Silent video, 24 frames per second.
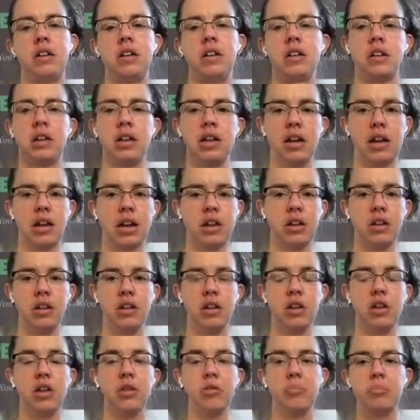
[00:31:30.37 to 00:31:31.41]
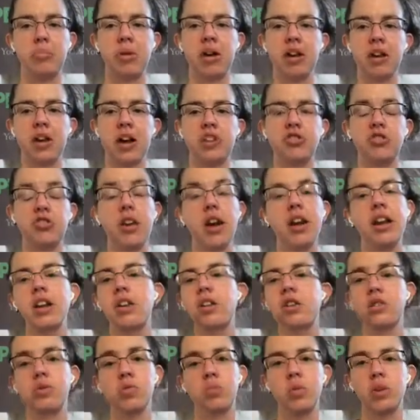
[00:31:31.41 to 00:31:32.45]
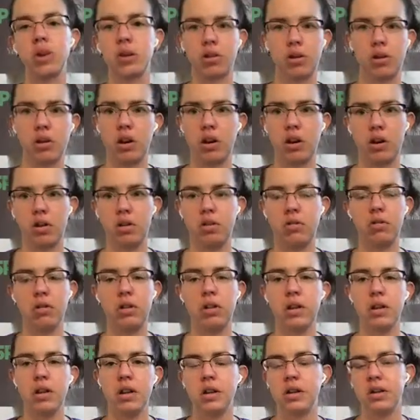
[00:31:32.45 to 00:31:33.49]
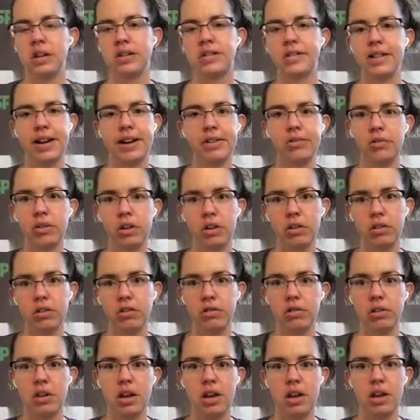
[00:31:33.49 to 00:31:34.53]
Yeah, but I tried it on a winter coat, a down coat, and